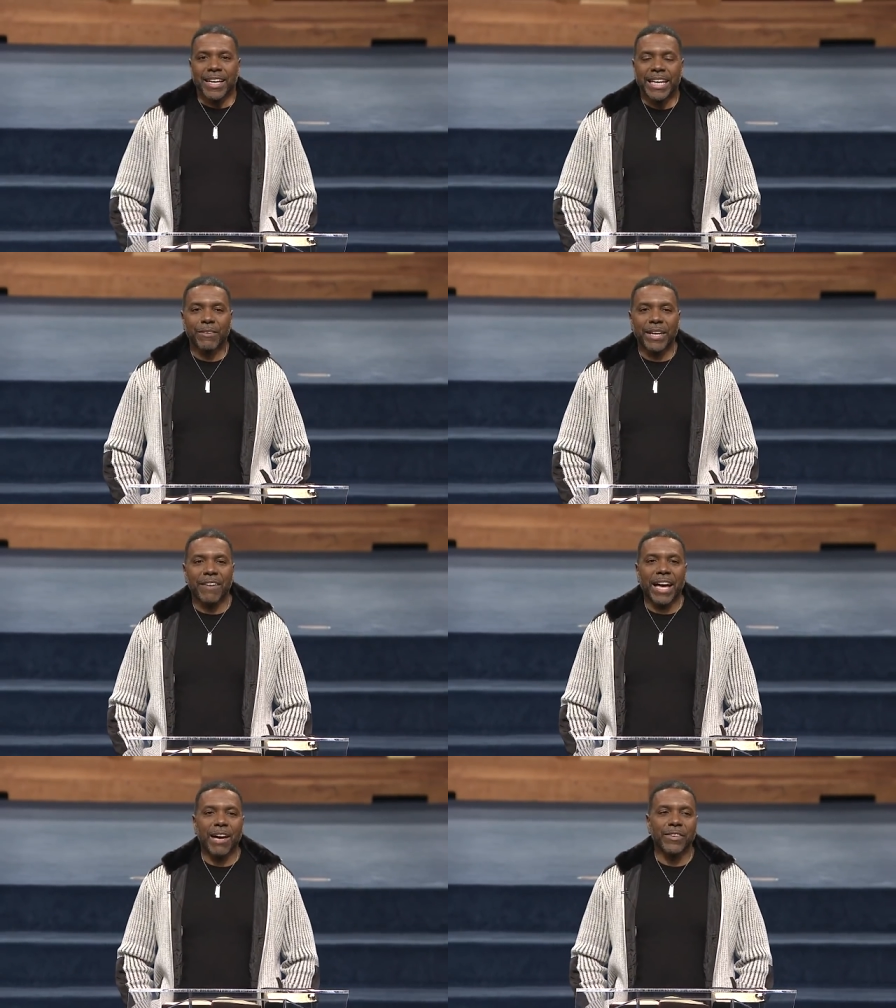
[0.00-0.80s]
have, you
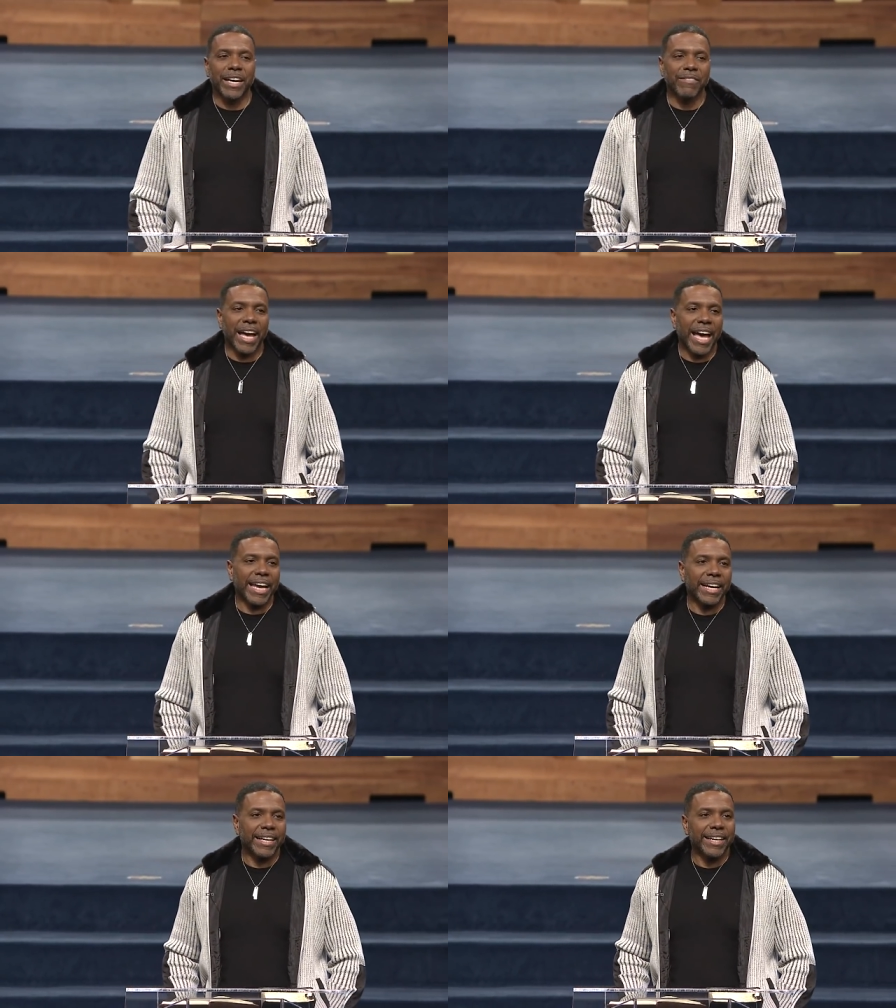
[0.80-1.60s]
ever, have you ever
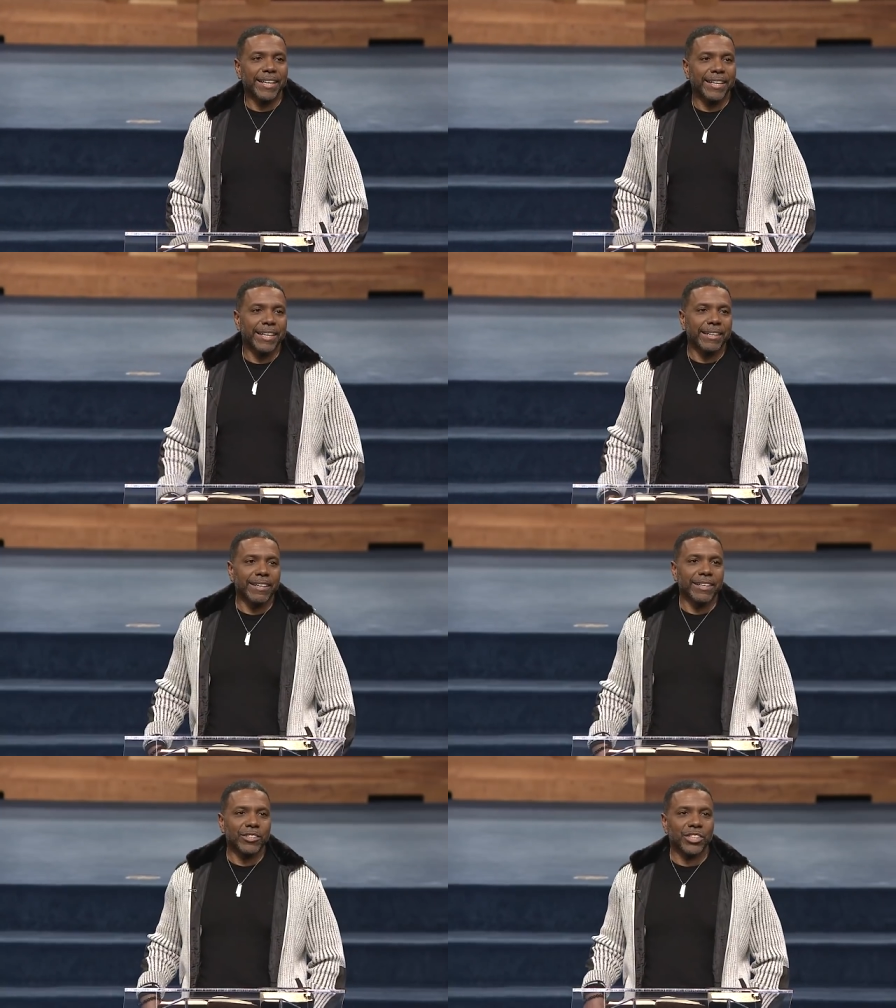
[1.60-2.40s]
had a, a,
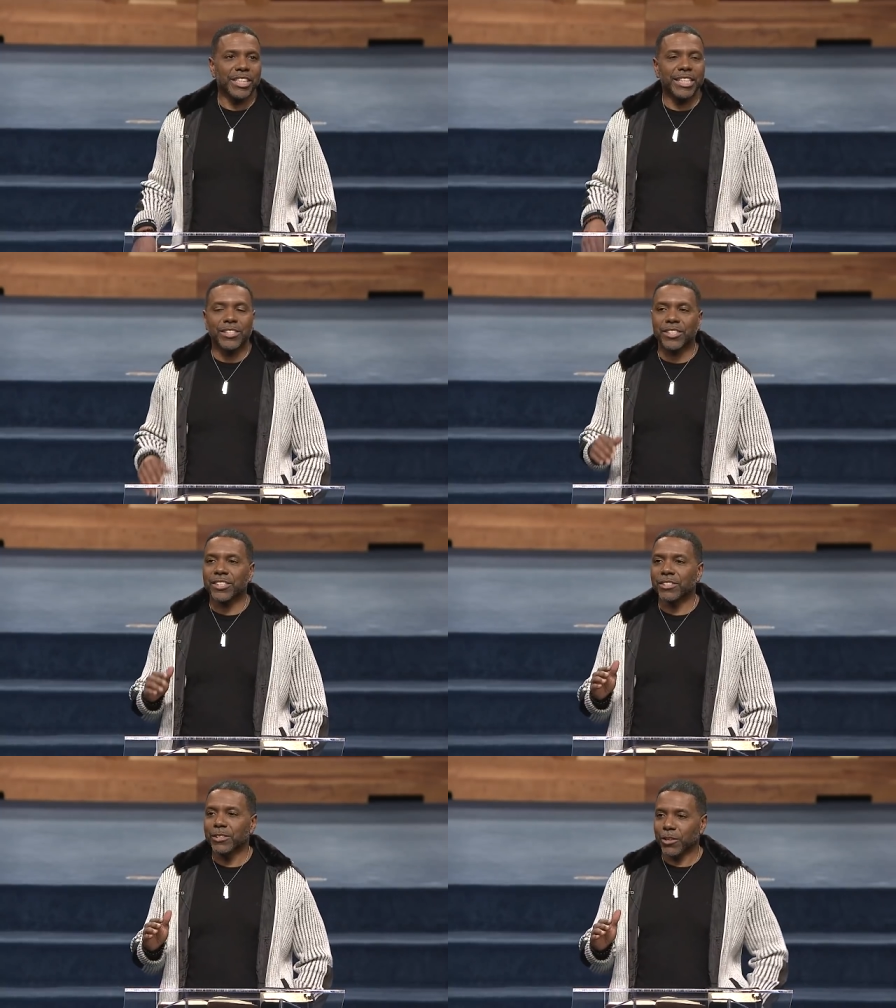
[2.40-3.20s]
a, a
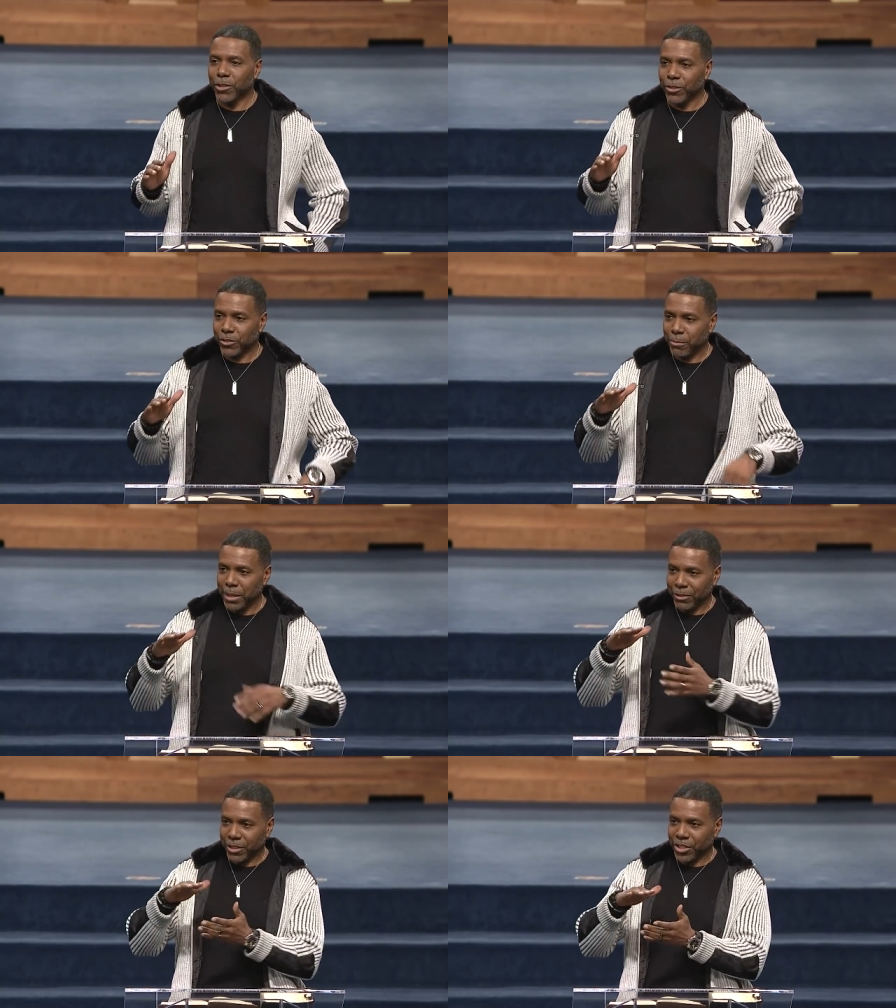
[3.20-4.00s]
cheese, you know, you used to
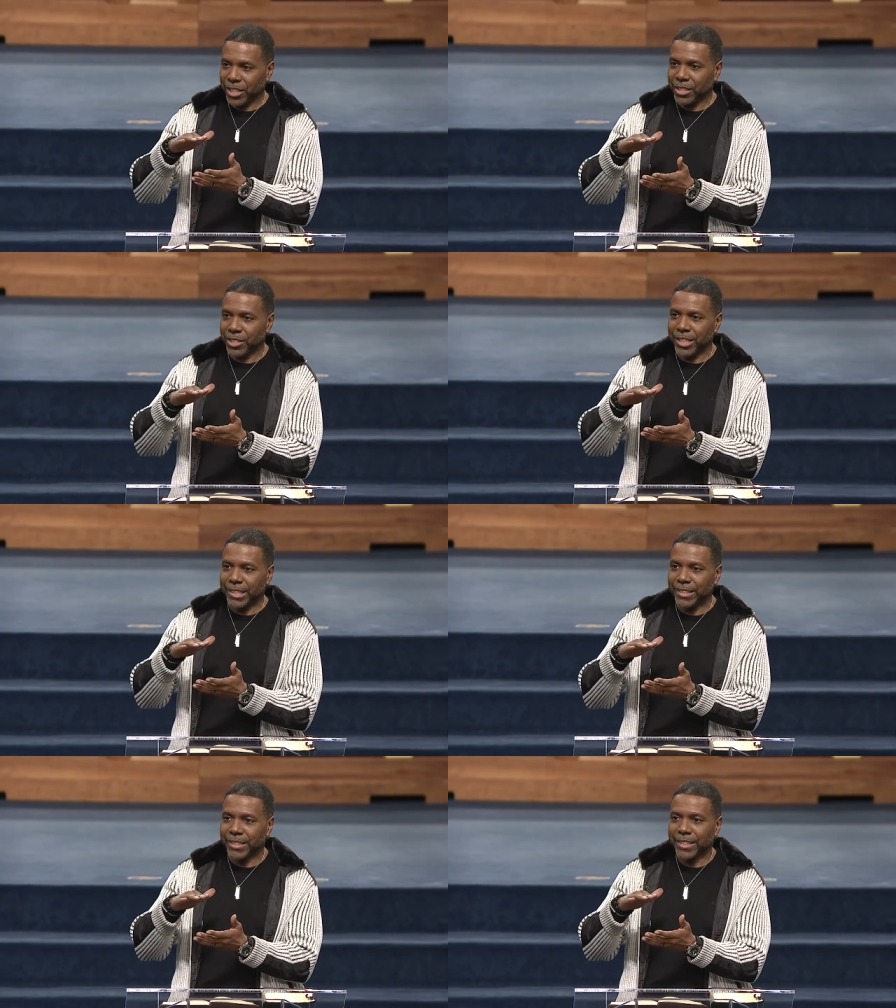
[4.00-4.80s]
melt the sheet
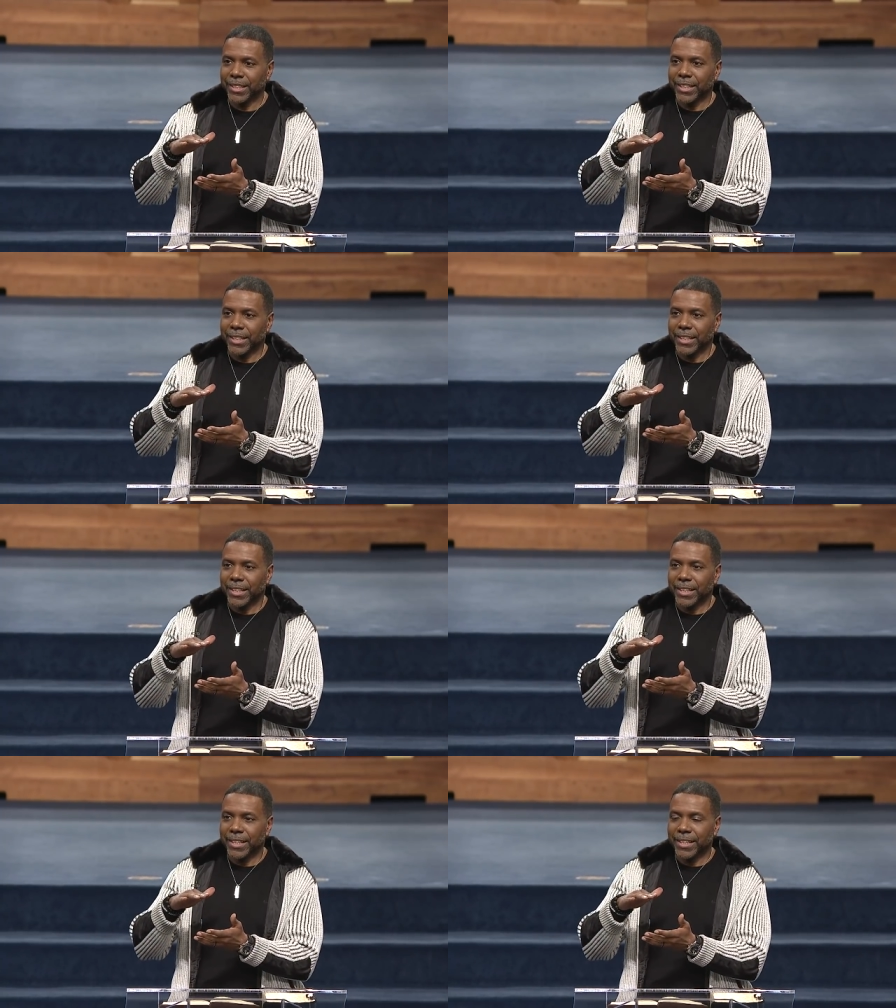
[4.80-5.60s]
cheese?
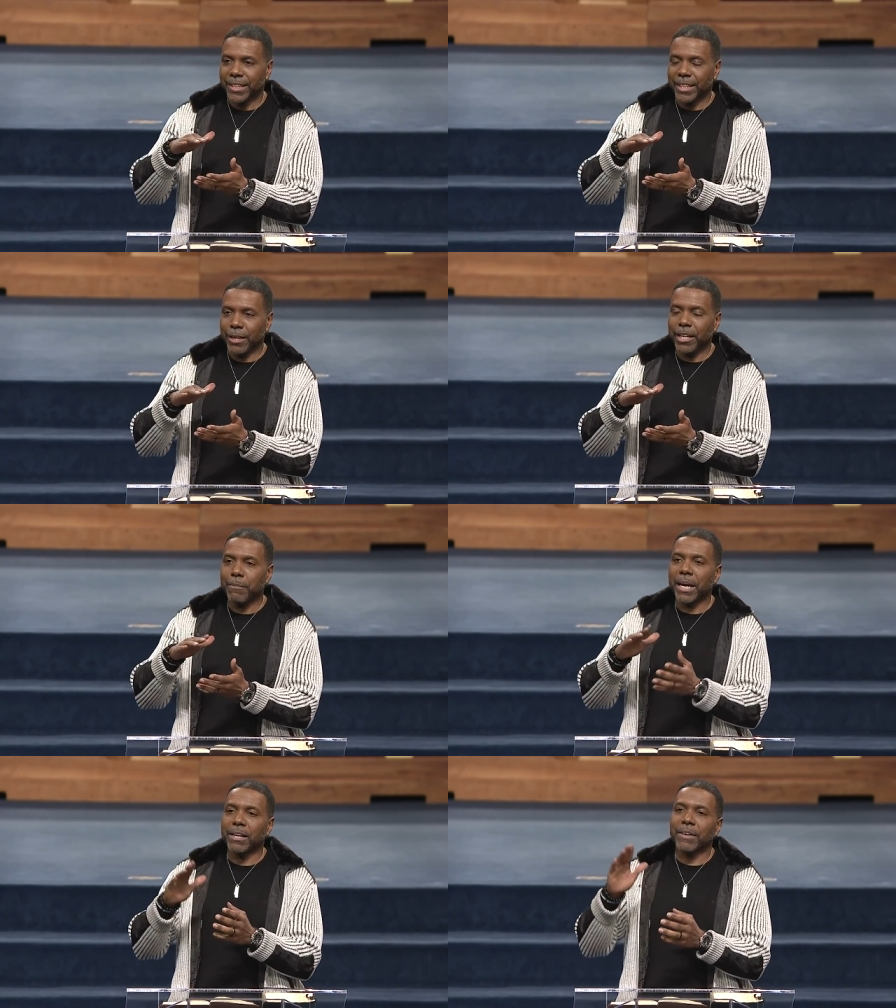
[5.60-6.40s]

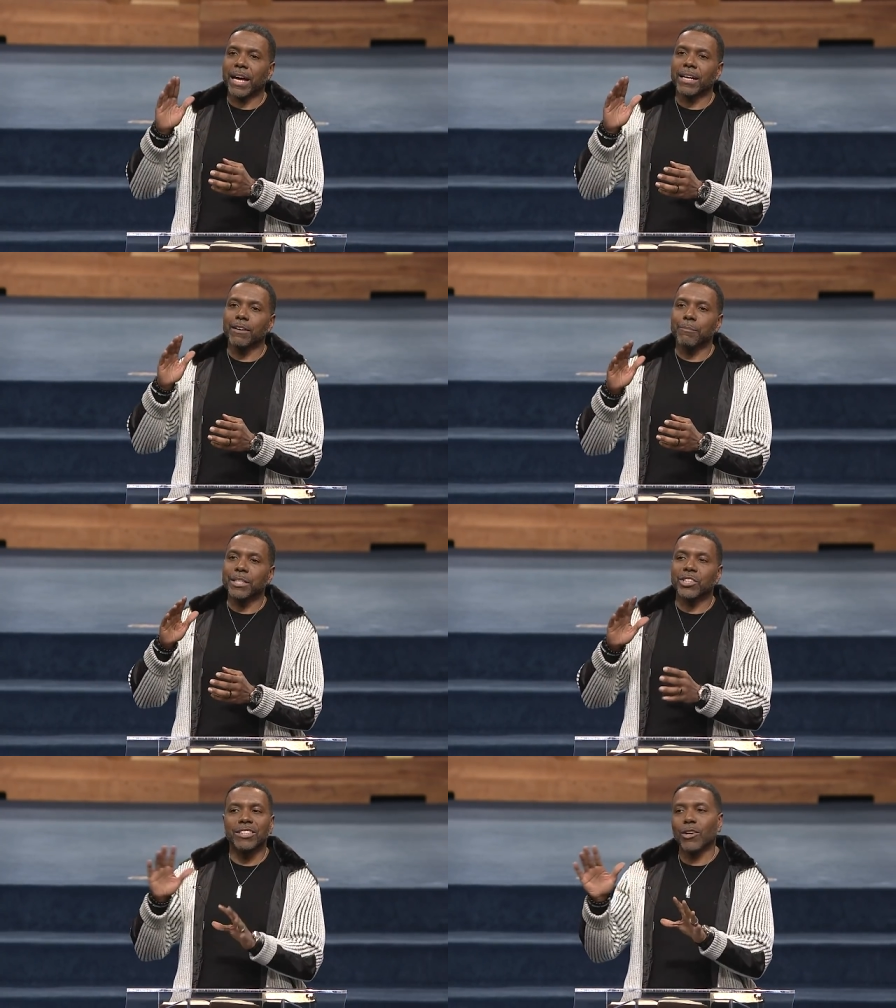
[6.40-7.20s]
Anybody ever got
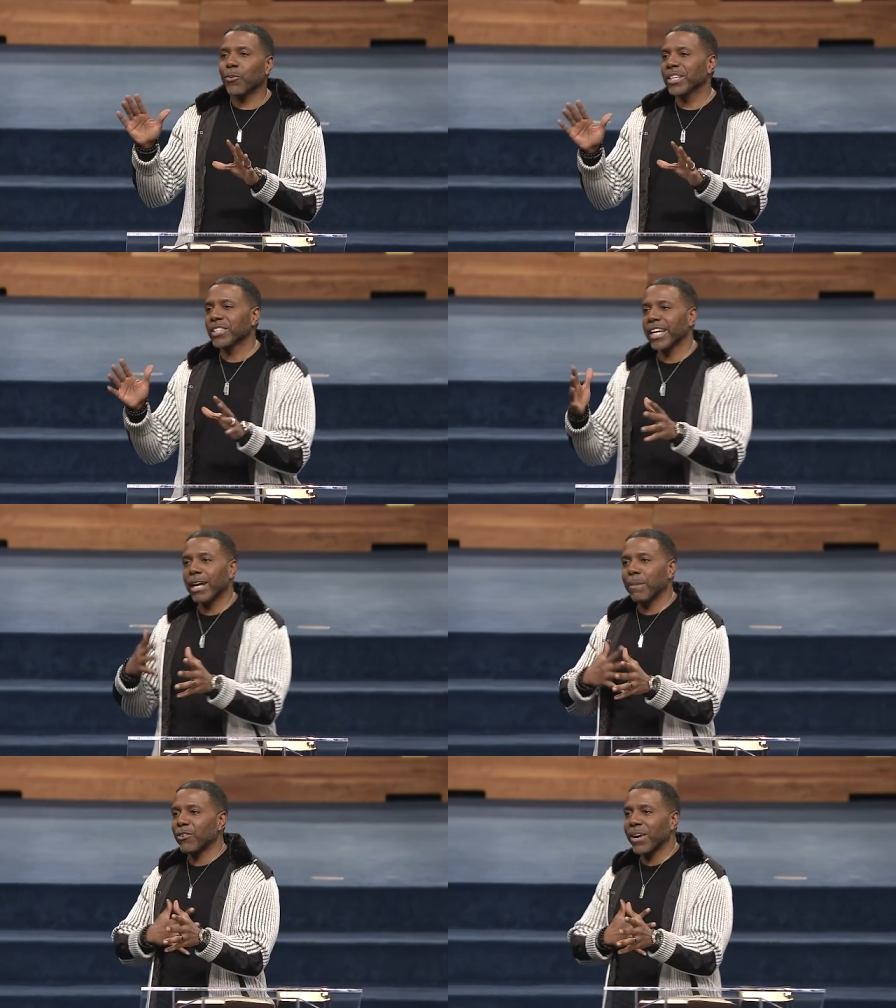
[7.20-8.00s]
government cheese? Don't raise your hand,
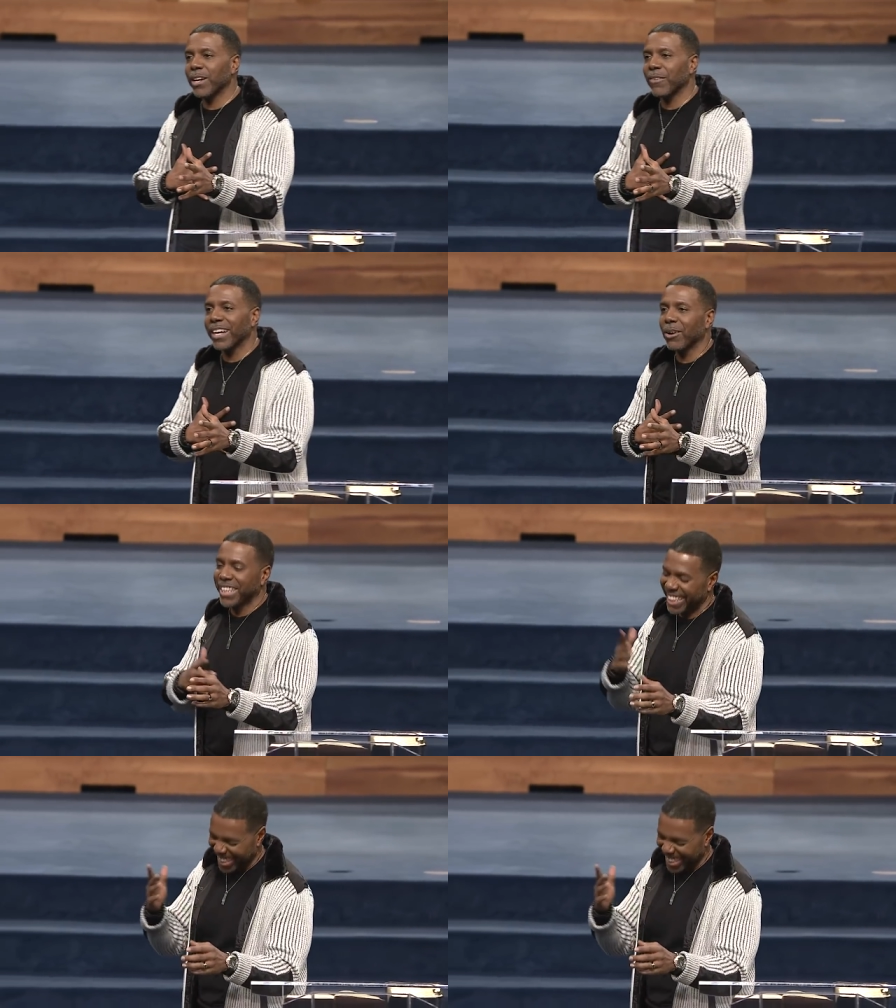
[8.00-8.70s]
I'm not trying to invite, okay.